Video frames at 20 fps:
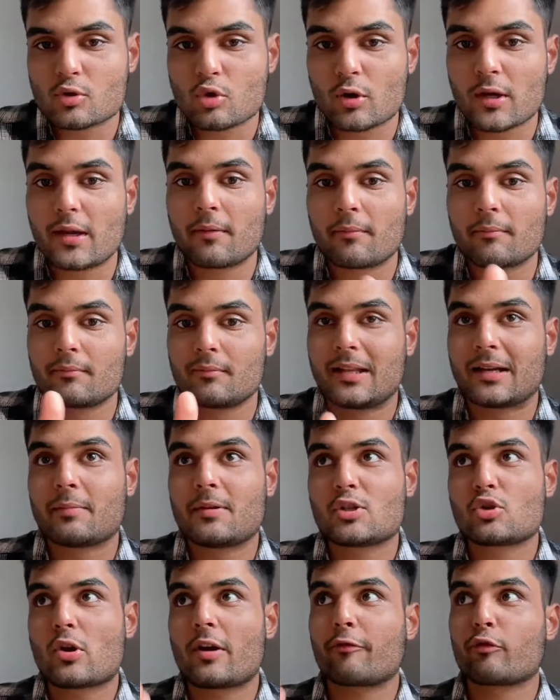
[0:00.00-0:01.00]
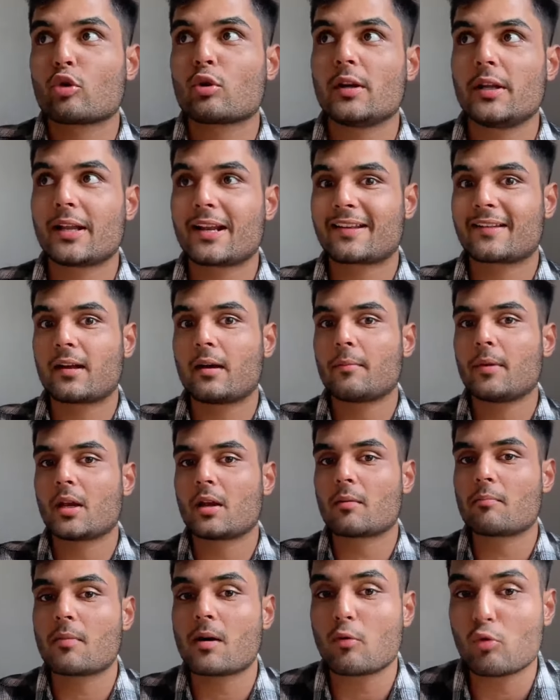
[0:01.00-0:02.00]
Okay, that means you have to clear exam in
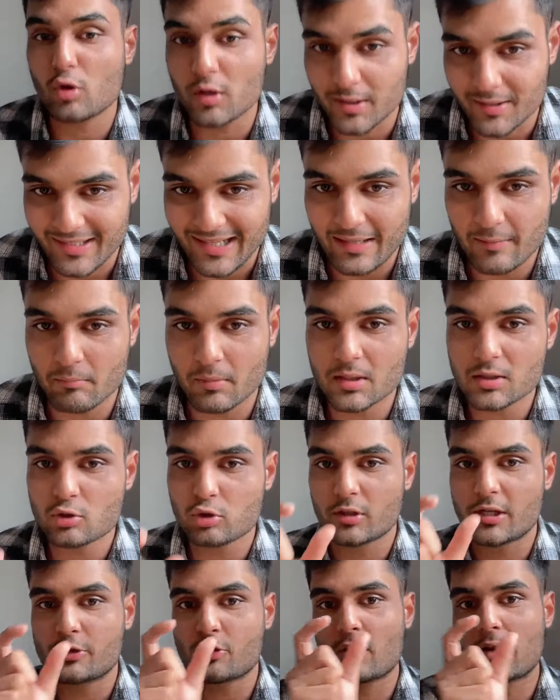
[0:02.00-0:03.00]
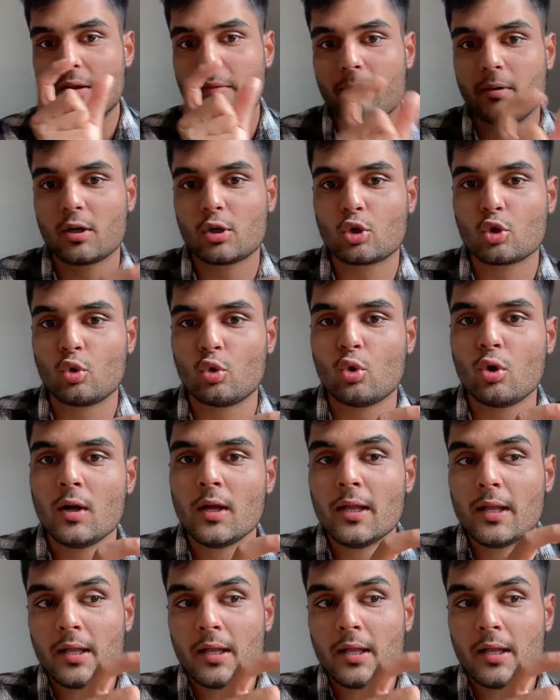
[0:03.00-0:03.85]
about 10 months so that you are able to